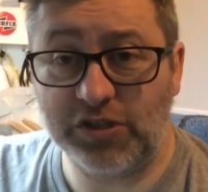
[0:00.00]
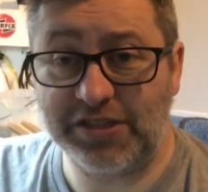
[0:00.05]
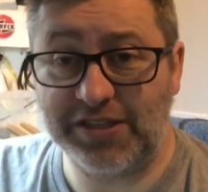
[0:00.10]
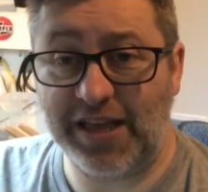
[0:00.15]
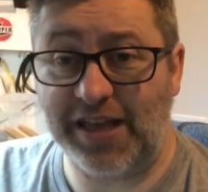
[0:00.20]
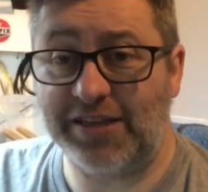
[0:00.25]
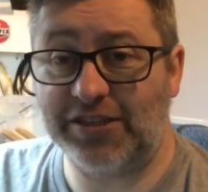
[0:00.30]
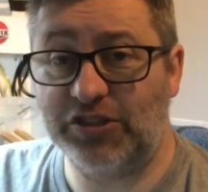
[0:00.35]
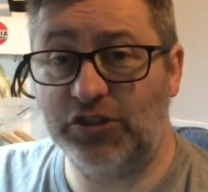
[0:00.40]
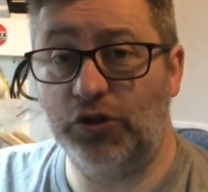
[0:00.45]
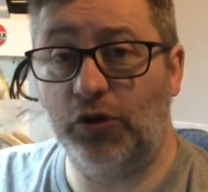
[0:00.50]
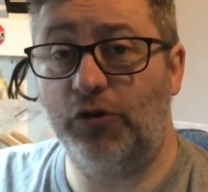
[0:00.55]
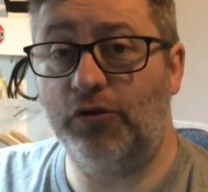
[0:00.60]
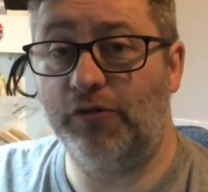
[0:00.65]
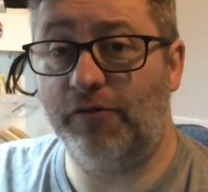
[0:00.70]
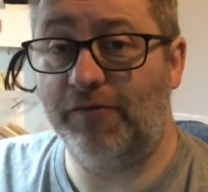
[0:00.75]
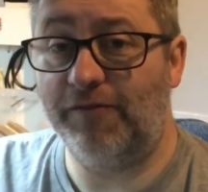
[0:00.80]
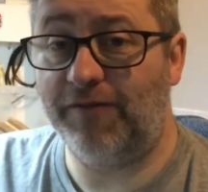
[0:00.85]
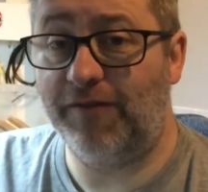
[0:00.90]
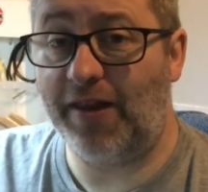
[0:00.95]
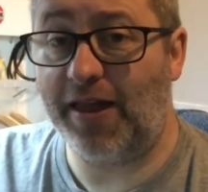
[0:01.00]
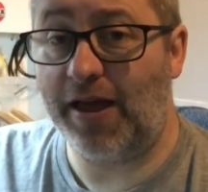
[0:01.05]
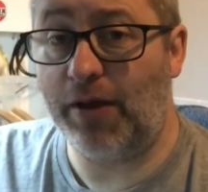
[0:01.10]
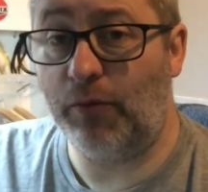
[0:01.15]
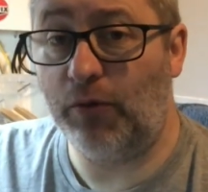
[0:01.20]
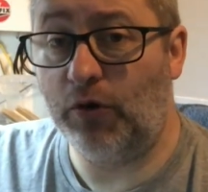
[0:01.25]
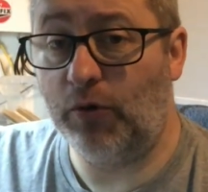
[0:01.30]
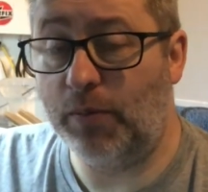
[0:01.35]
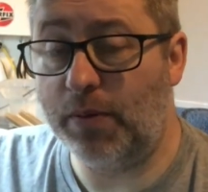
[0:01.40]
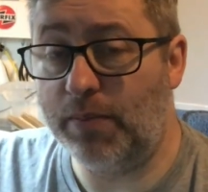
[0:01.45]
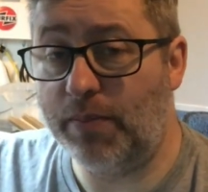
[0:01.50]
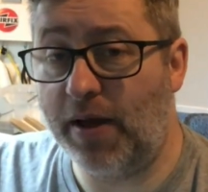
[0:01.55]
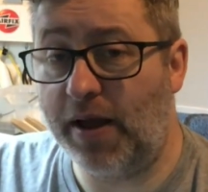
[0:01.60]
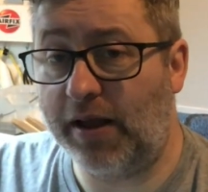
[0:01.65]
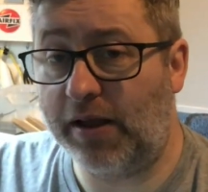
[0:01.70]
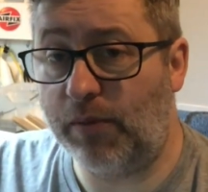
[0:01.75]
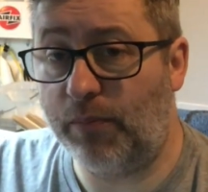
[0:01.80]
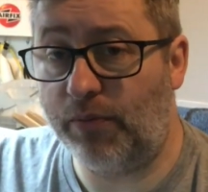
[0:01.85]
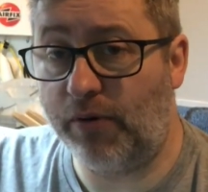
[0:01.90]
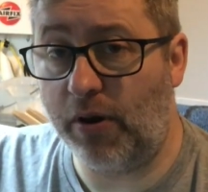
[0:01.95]
that's done, fly will be
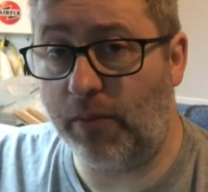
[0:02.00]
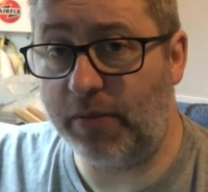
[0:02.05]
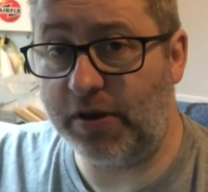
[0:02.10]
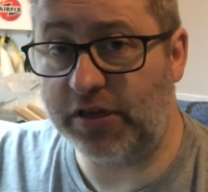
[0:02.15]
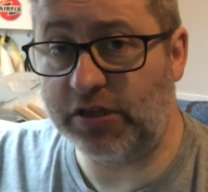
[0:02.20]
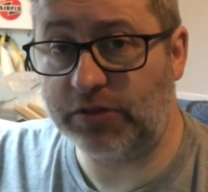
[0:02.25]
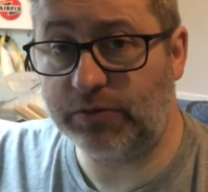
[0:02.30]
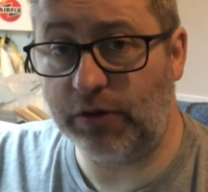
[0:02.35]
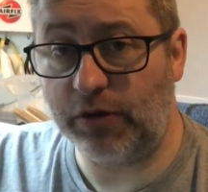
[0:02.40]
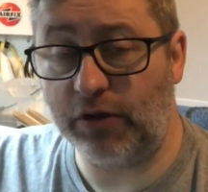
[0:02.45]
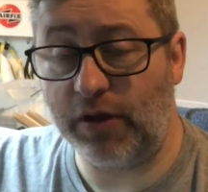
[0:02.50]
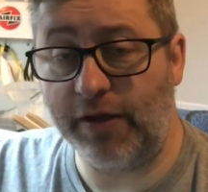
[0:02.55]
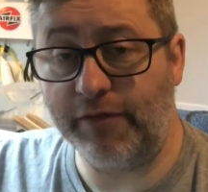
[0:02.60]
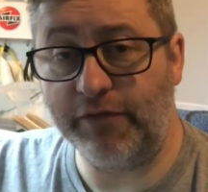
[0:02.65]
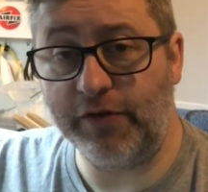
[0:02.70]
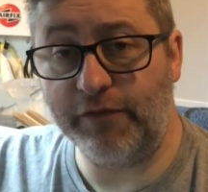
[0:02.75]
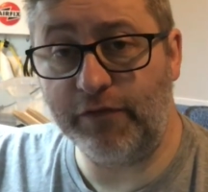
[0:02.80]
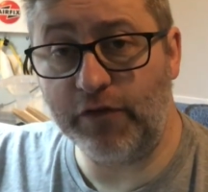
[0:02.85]
back, I promise. So if you've